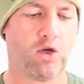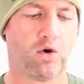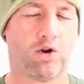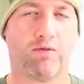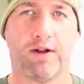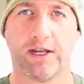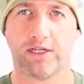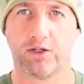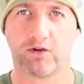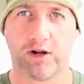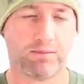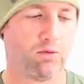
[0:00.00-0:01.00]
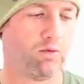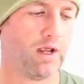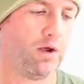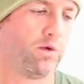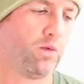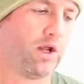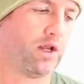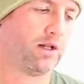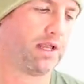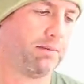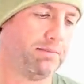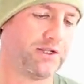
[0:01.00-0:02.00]
you're going to run into trouble where
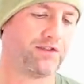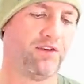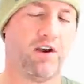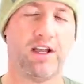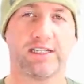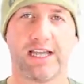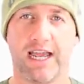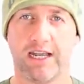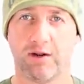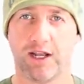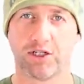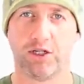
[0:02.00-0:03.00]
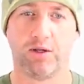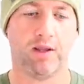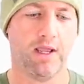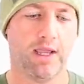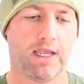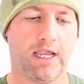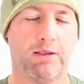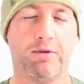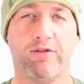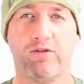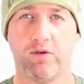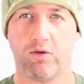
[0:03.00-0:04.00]
you'll get misfires and it'll actually
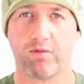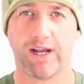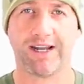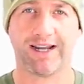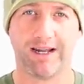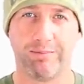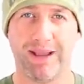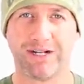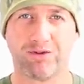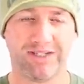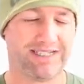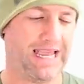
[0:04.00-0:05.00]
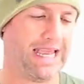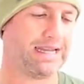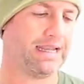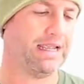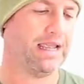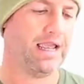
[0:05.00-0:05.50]
keep giving you a reading that the battery's dead.